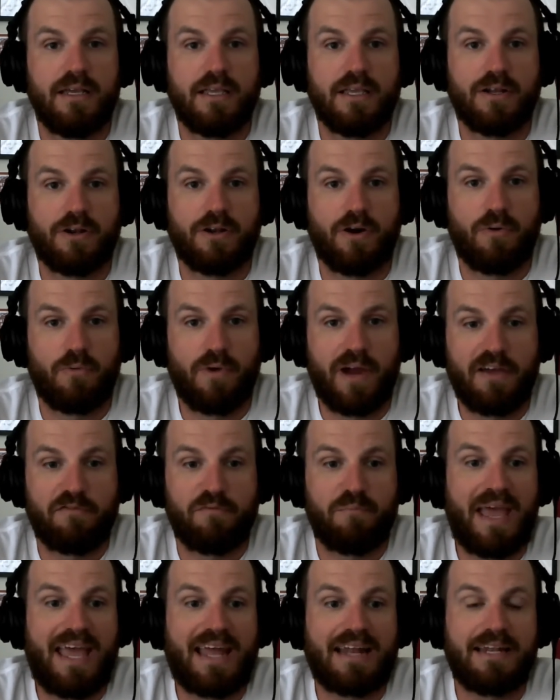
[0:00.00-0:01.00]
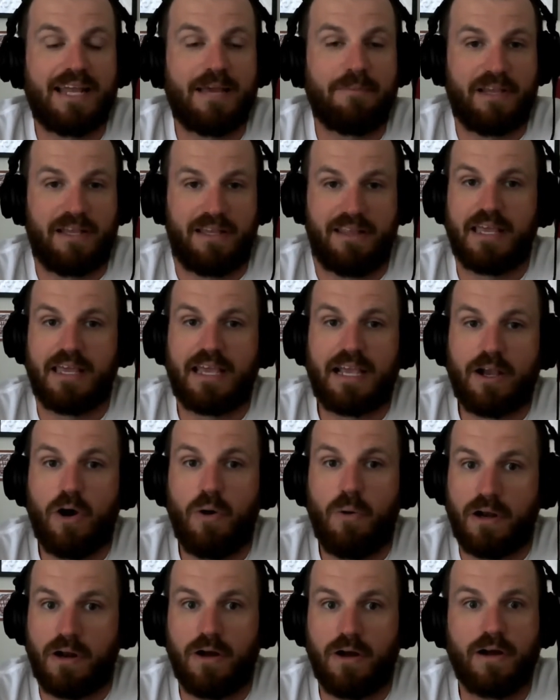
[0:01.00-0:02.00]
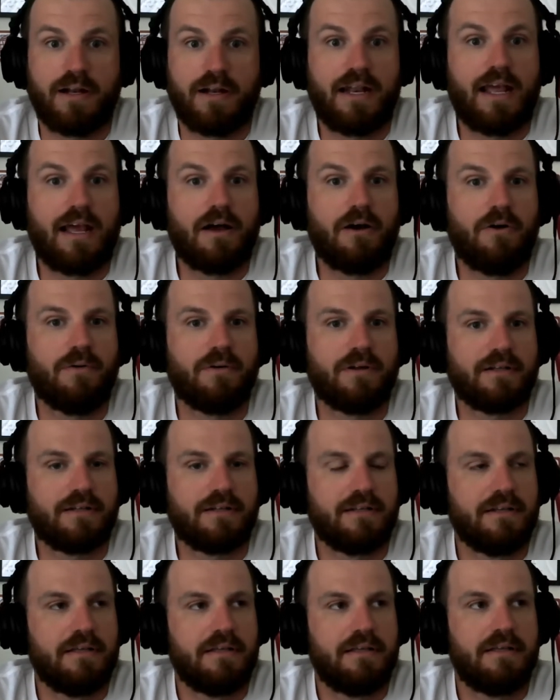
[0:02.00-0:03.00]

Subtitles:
ref pandemic thing going on now, and